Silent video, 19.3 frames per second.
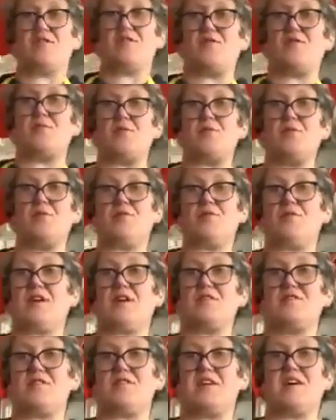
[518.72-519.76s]
for
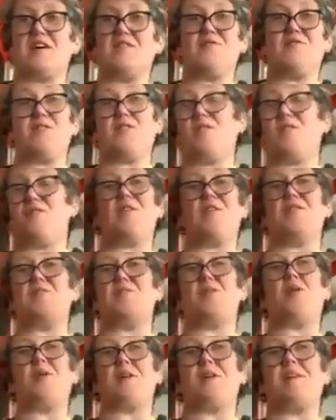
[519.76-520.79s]
processing, for
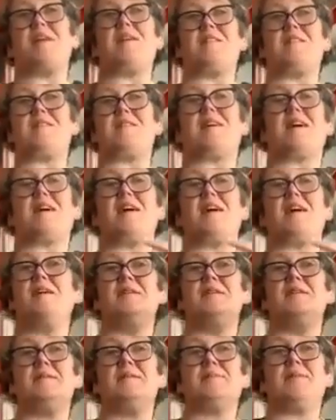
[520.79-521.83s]
pollinating
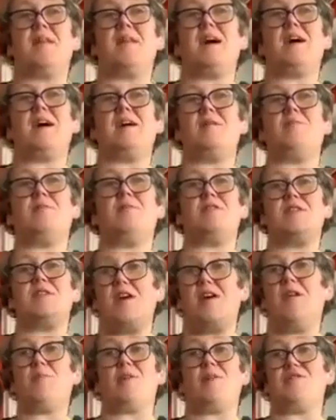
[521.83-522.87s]
the
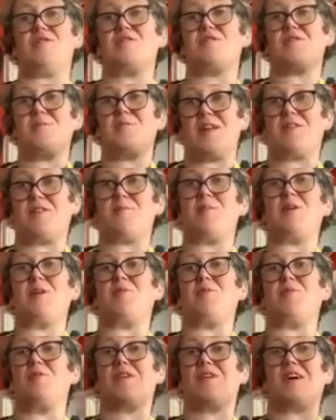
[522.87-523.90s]
almonds to make the
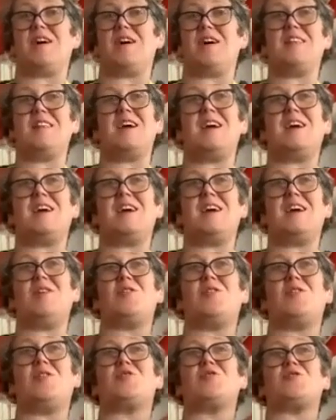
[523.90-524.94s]
milk, and they
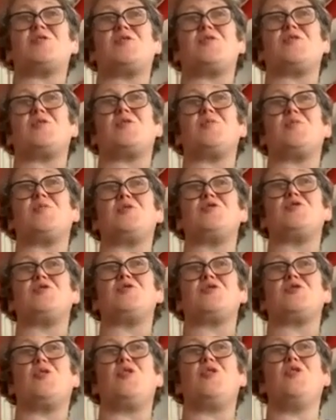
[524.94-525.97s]
are sort of
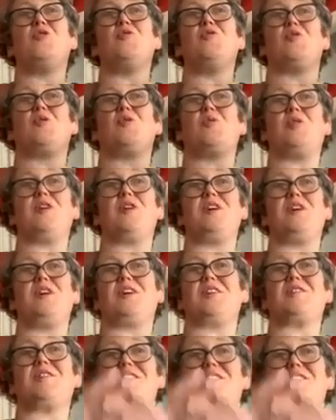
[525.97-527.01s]
almost
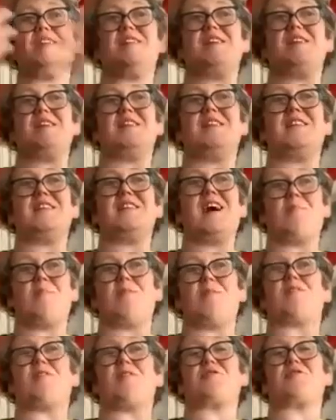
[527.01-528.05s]
overworked in that
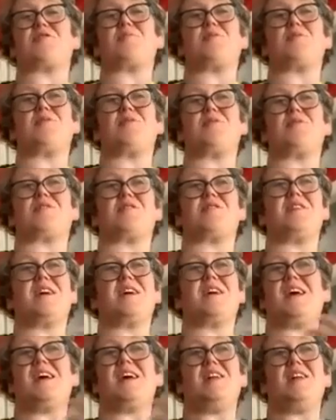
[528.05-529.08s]
part of the process. And
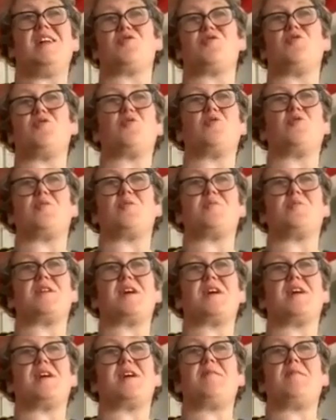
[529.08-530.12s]
again, it's not
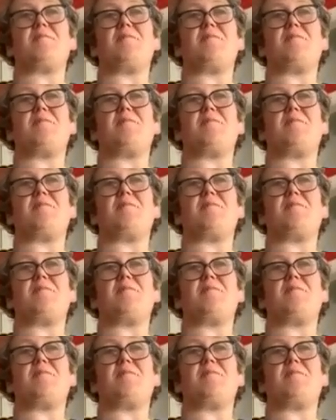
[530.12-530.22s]
something